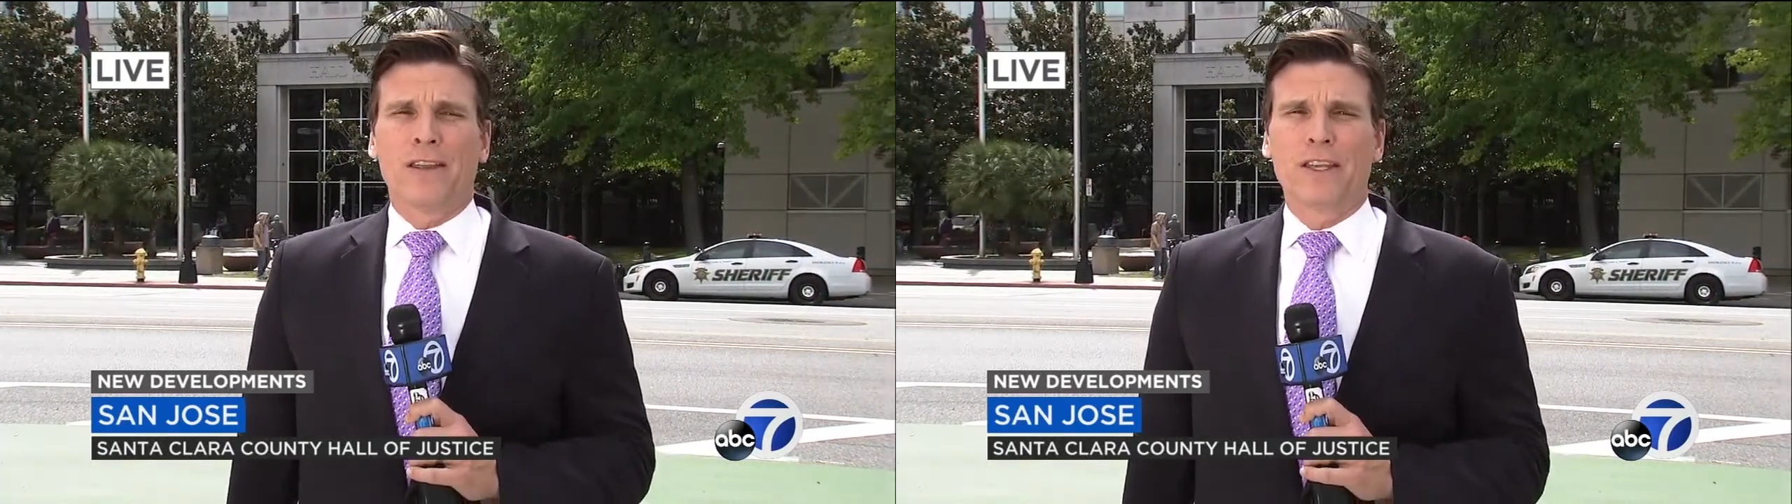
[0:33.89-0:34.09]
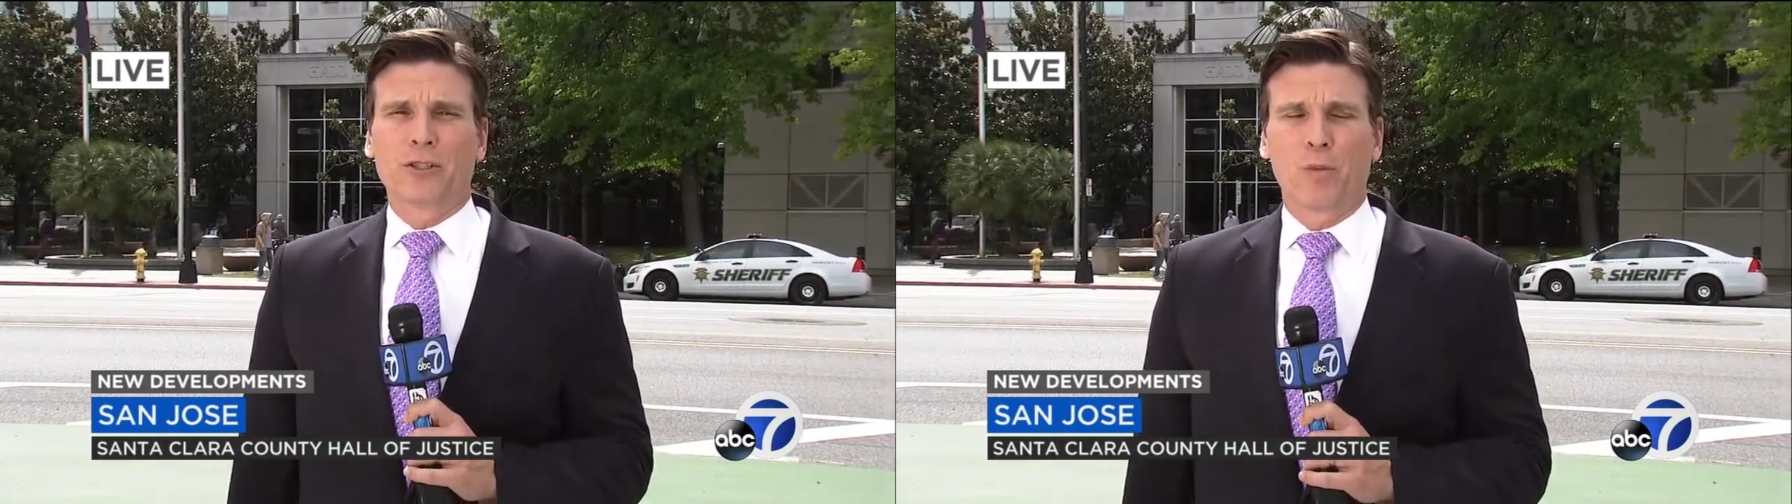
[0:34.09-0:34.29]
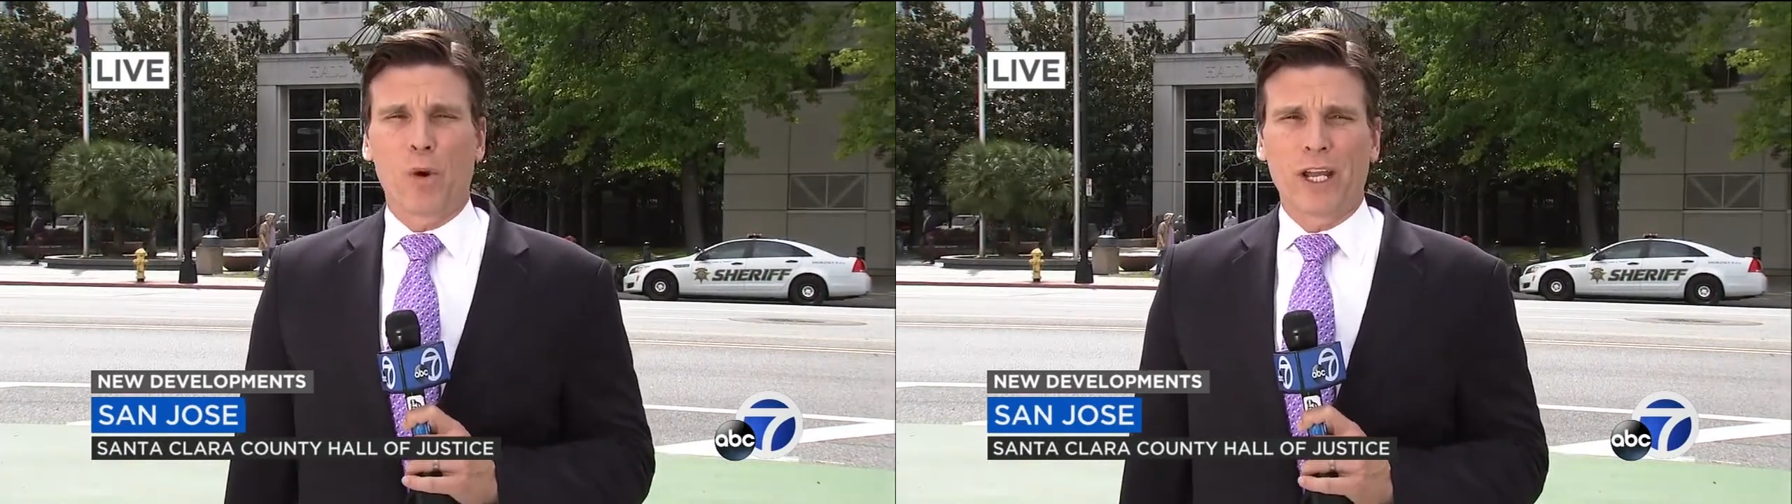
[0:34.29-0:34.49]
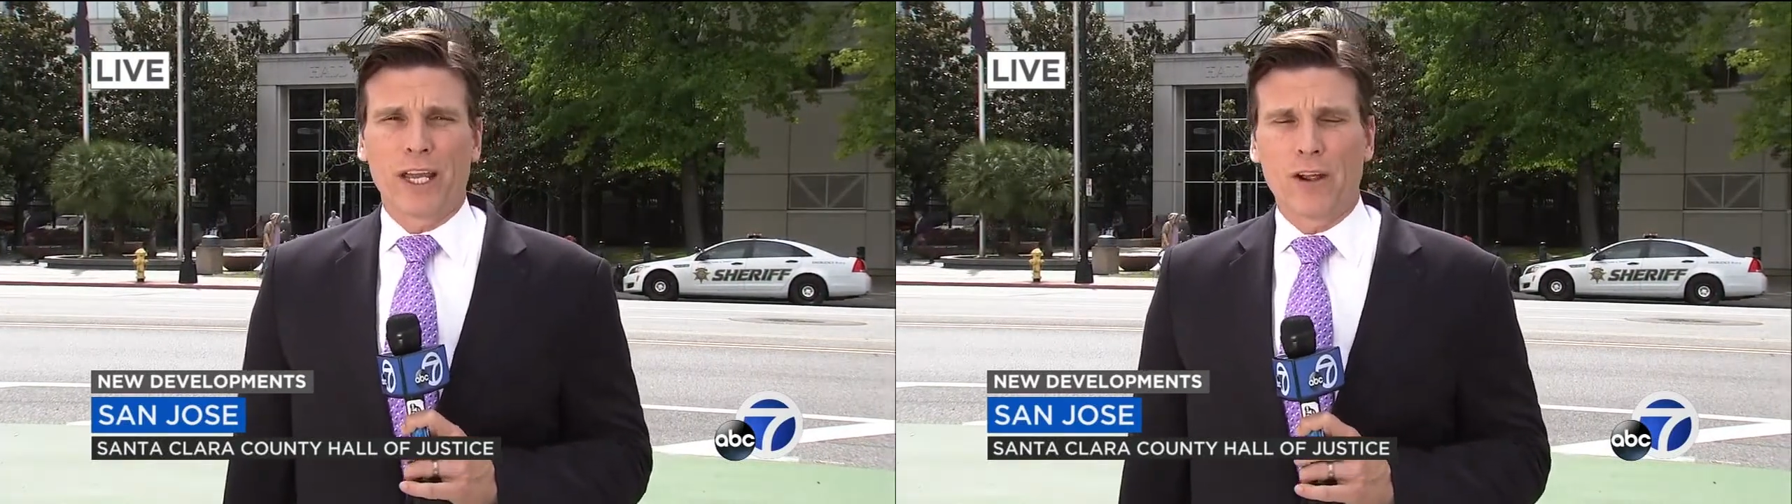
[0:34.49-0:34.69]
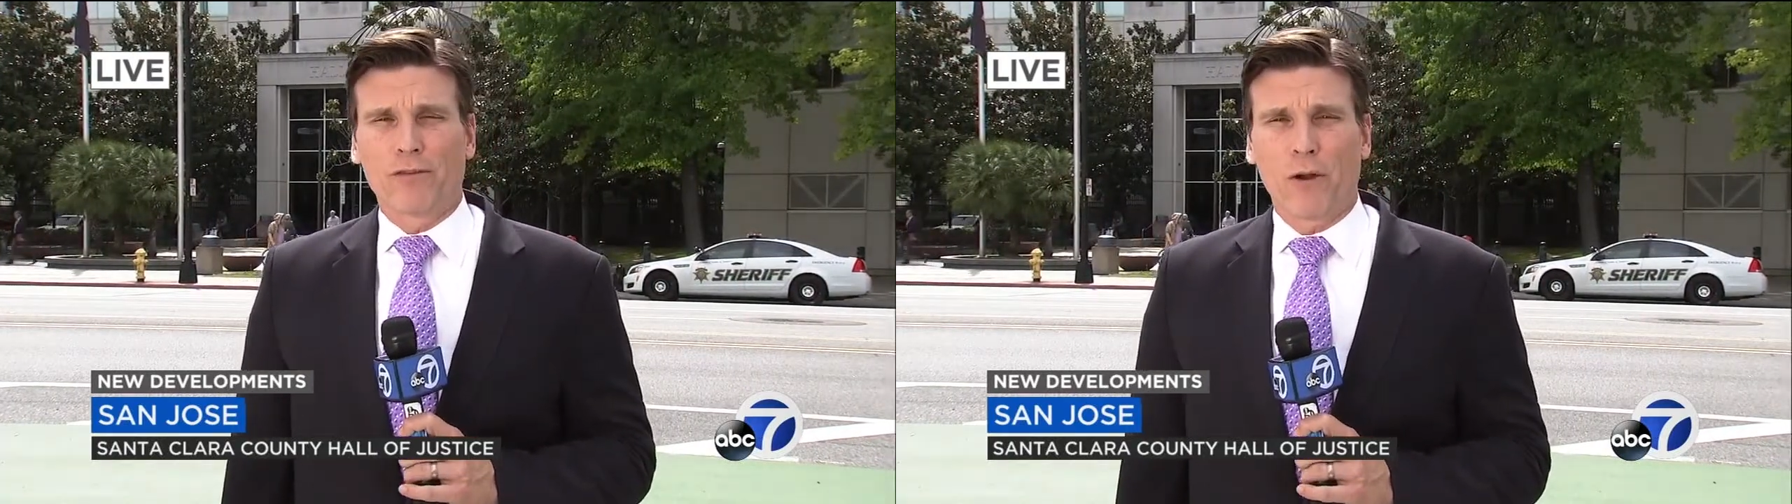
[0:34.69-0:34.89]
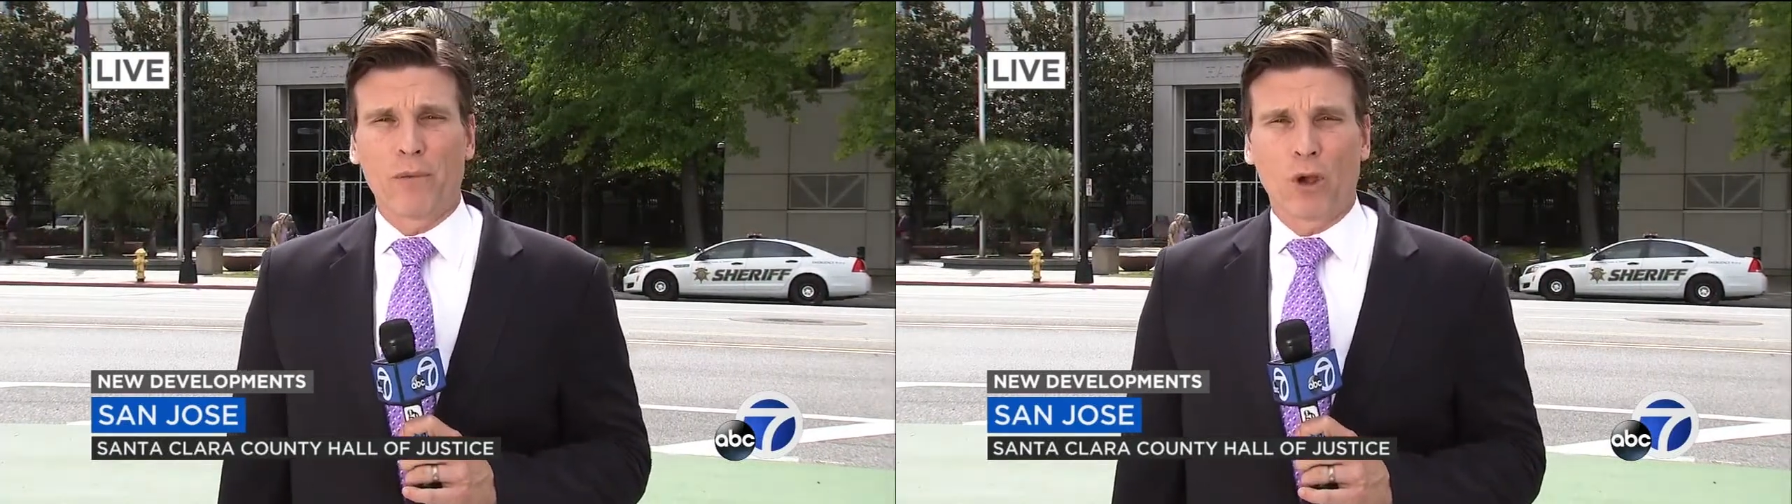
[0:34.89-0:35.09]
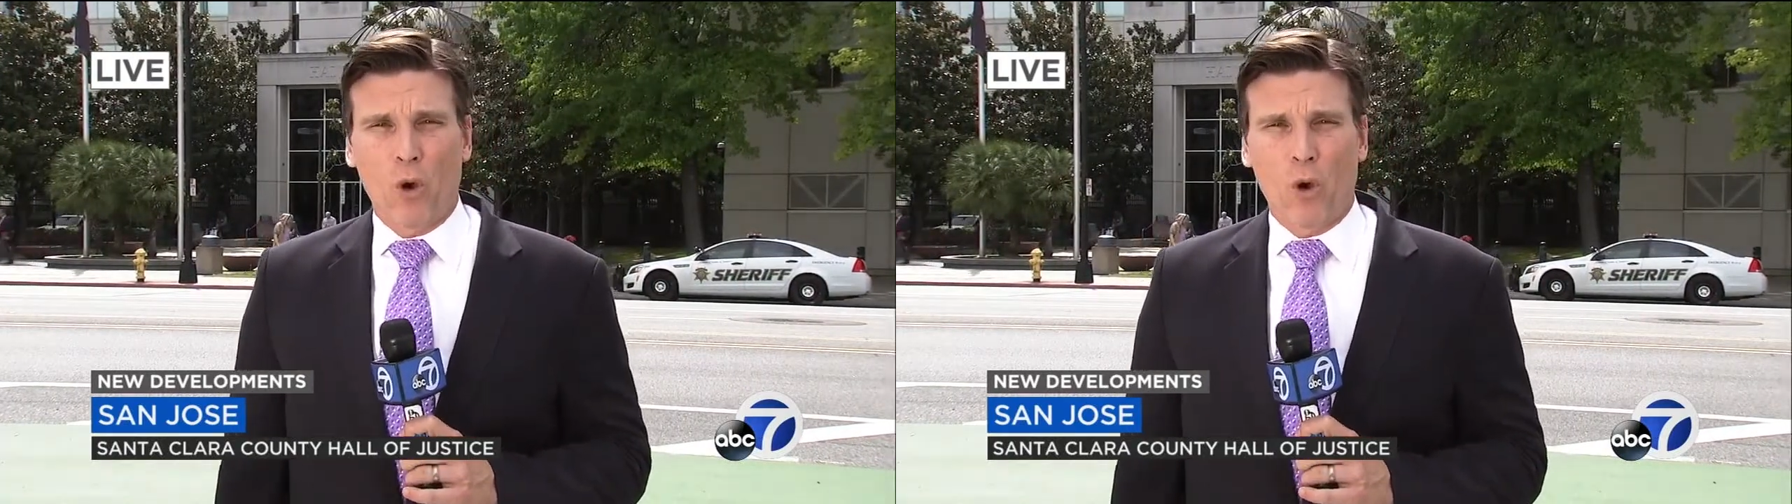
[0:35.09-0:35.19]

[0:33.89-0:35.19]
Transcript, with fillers: this morning here from the